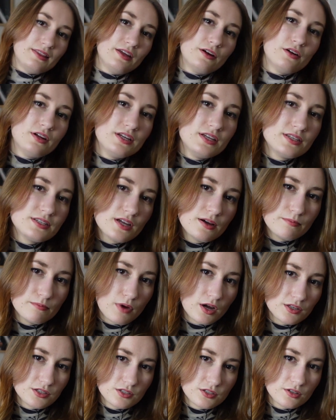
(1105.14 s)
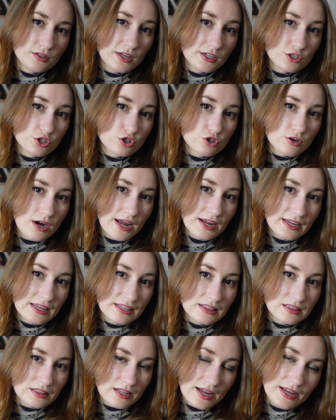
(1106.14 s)
there is a monster that's
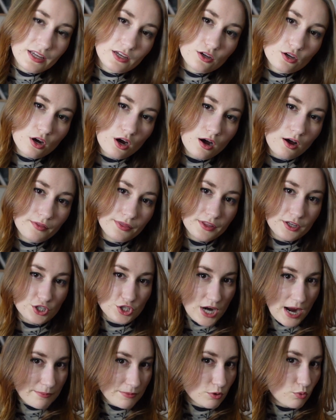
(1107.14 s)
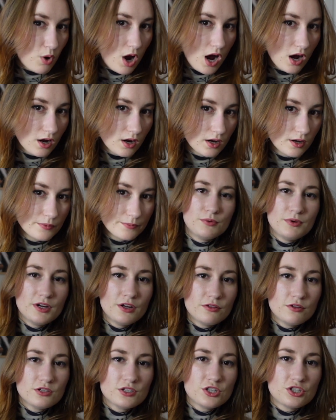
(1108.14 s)
dragon-like called the Jabberwock. So we
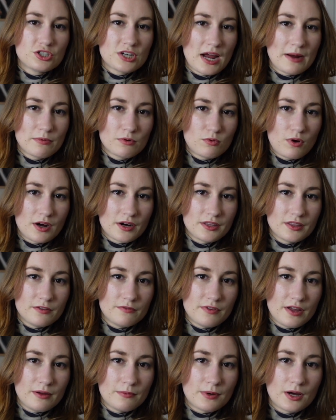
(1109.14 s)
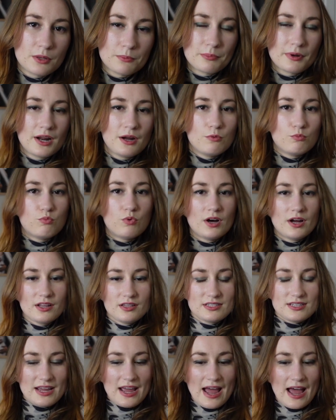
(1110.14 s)
know there's a Jabberwock in the Feywild, but I
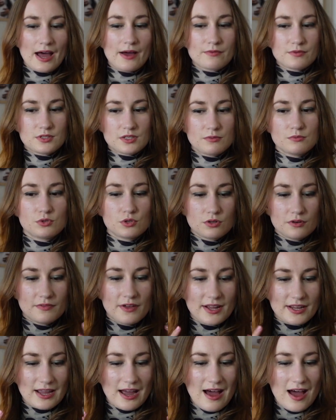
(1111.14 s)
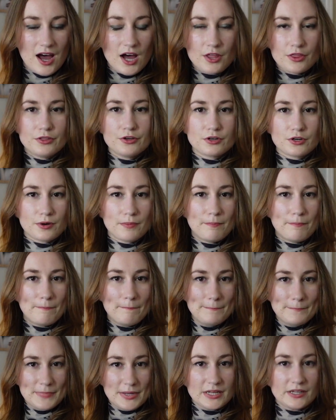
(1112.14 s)
want to have some sort of like other
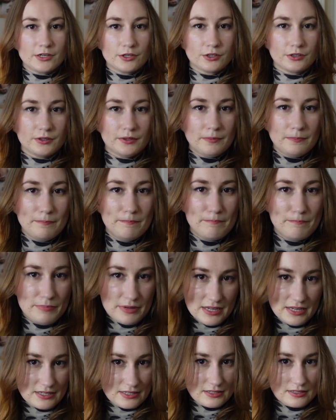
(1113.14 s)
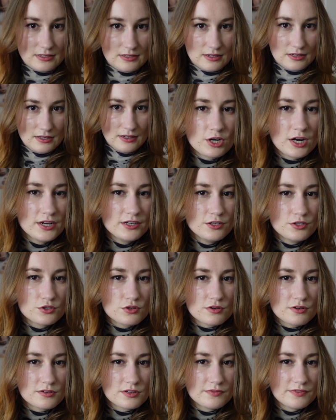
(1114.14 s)
bigger beast. I'm trying to
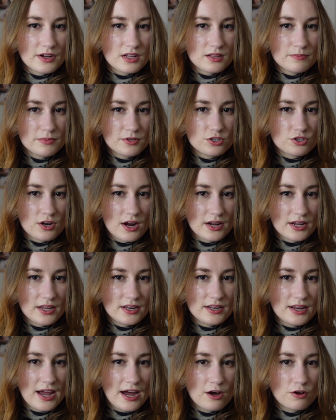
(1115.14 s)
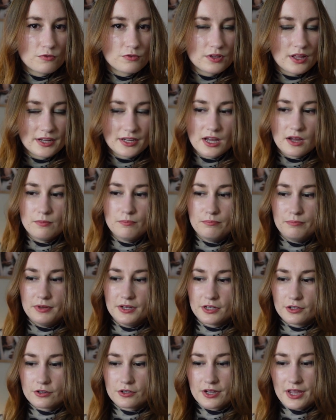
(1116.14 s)
sort of develop a dragon now for like a
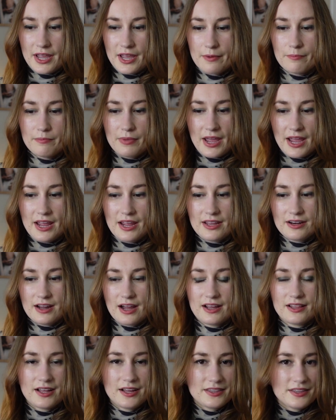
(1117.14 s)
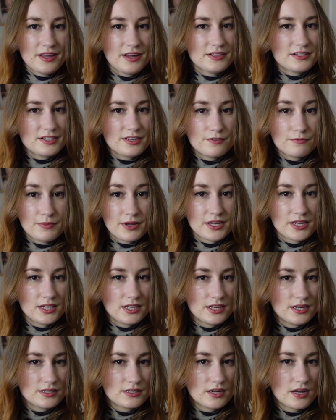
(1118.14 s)
bigger campaign. I like the idea of
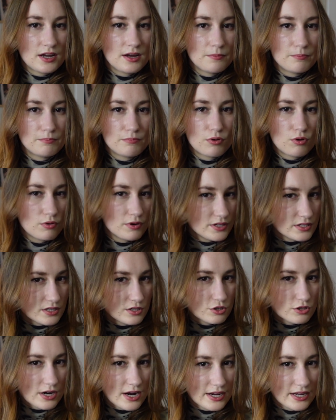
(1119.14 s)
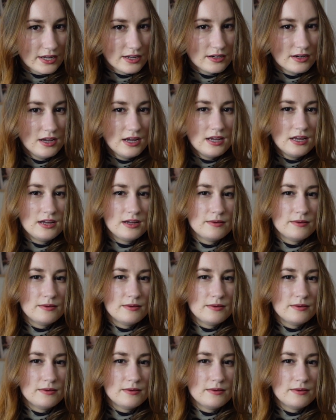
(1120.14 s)
making it a poison dragon,